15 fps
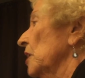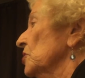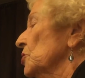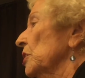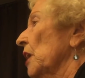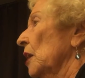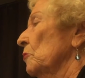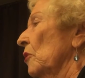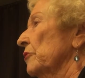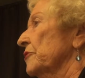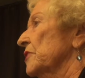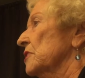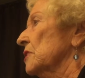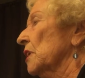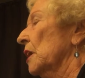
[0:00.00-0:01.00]
as she came off
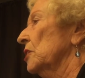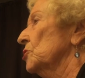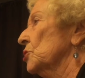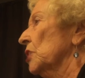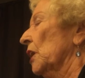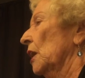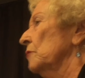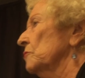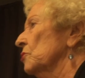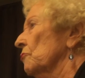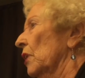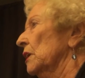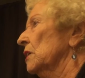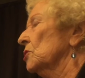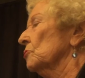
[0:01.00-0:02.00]
the stage, she came
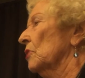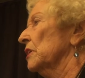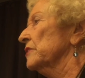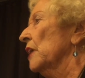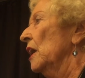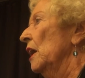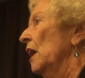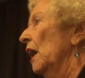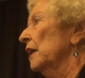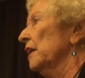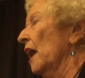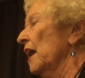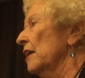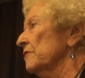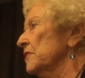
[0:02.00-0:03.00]
directly to us, and
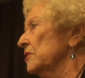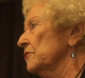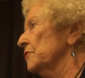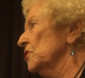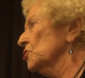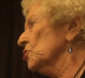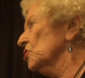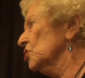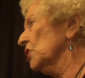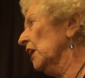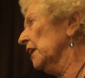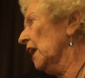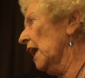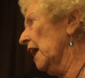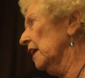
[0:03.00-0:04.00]
I had this vision. She
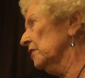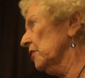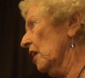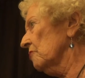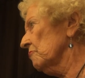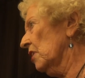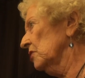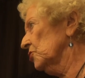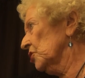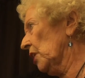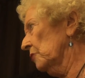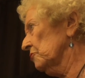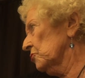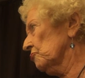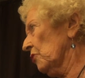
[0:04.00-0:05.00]
had her hand out right. She
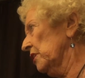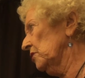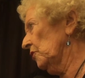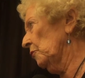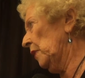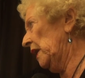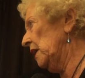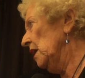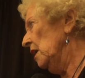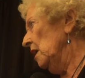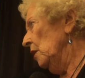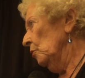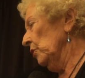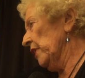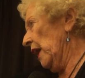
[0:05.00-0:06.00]
came straight to me
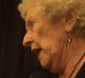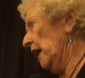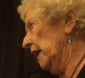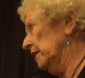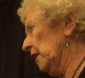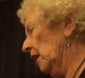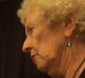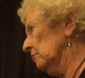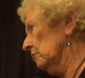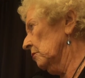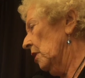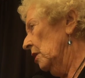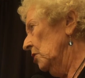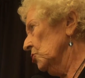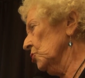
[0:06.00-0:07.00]
with her hand out
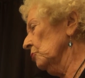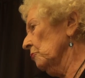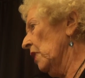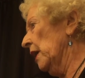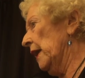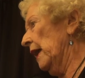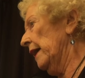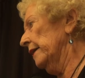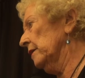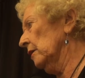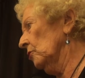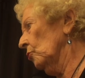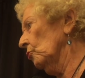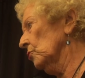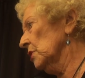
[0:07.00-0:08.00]
and shook my hand
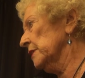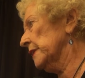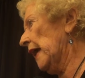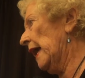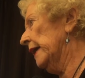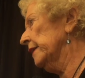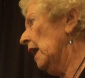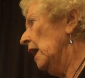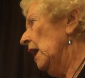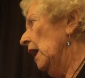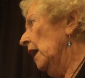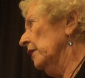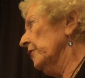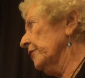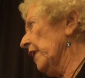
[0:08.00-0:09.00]
and Lorna's hand
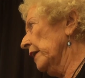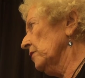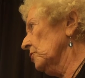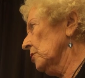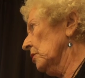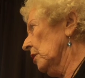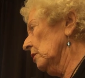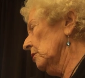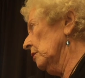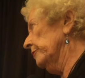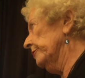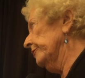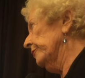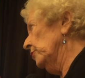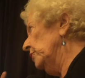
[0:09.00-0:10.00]
and thanked.
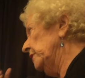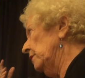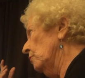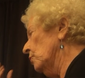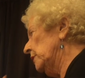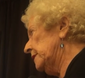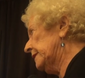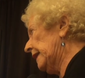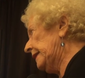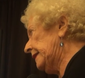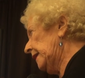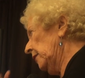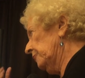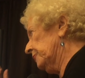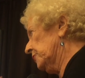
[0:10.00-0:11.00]
We always
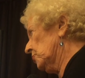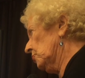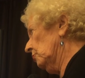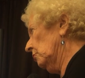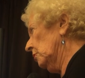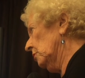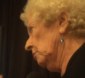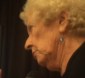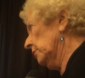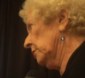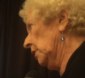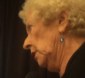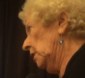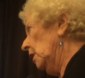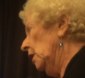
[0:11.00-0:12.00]
sent gifts to her at
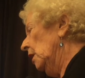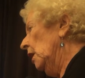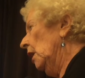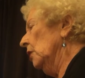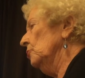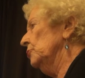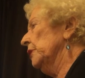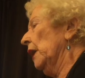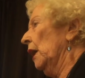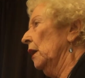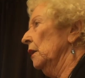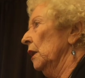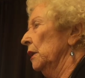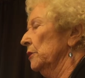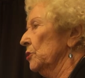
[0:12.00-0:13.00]
the
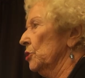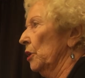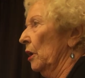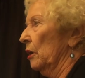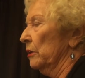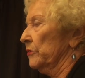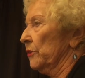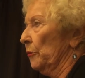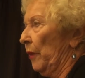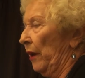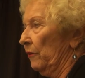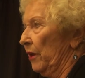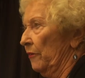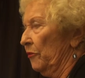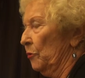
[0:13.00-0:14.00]
hotel, and she asked
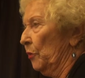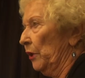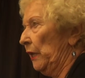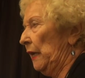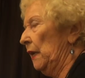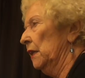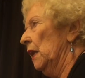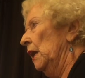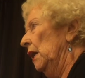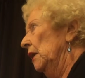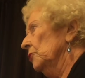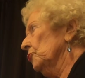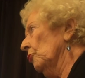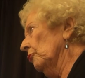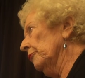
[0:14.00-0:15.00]
about everybody and
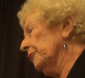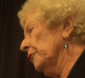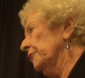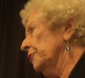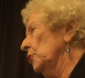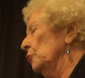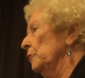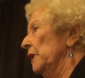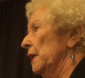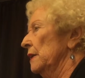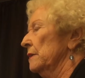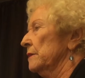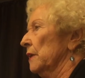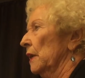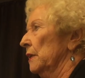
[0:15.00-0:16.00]
talked for a few
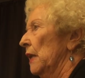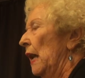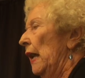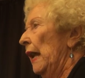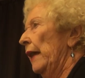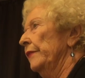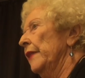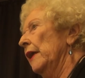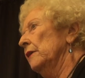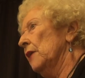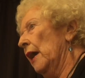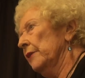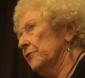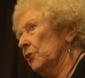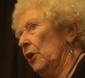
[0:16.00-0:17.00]
minutes, and then
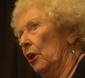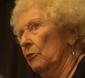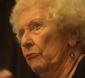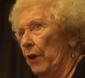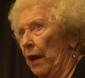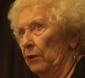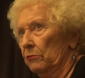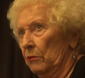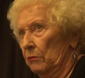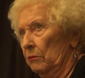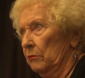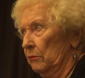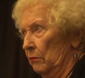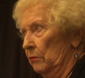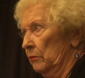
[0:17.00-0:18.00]
had to go round
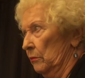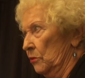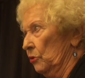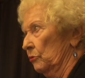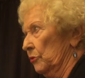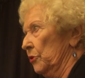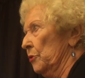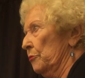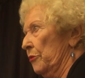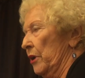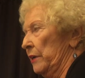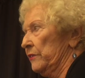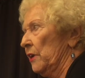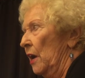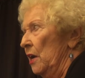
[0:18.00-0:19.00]
and talk to the
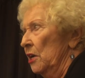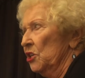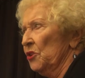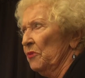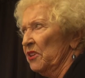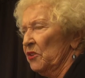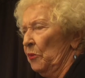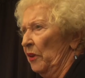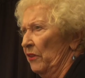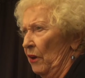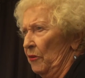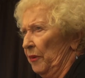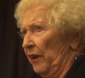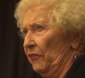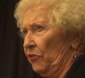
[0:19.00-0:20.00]
press. She must have been
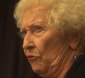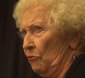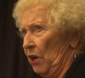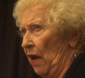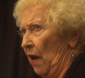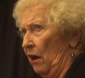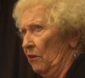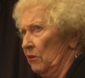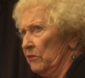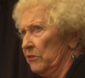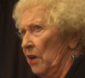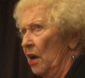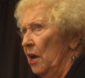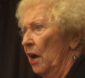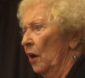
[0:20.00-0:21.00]
there about 3
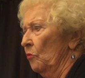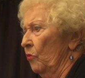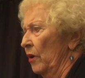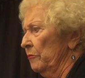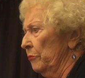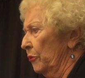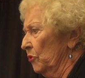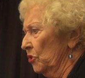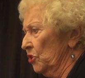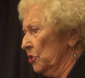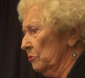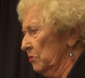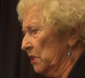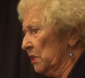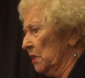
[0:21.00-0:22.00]
hours. At one point,
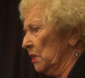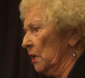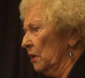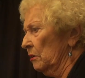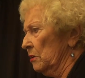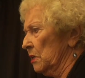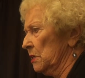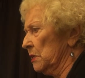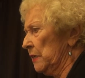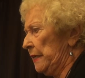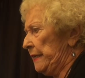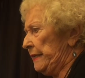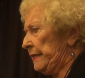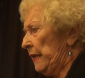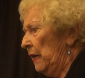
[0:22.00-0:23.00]
she was sitting on a
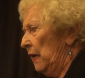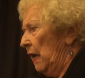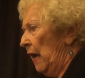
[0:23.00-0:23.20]
seat,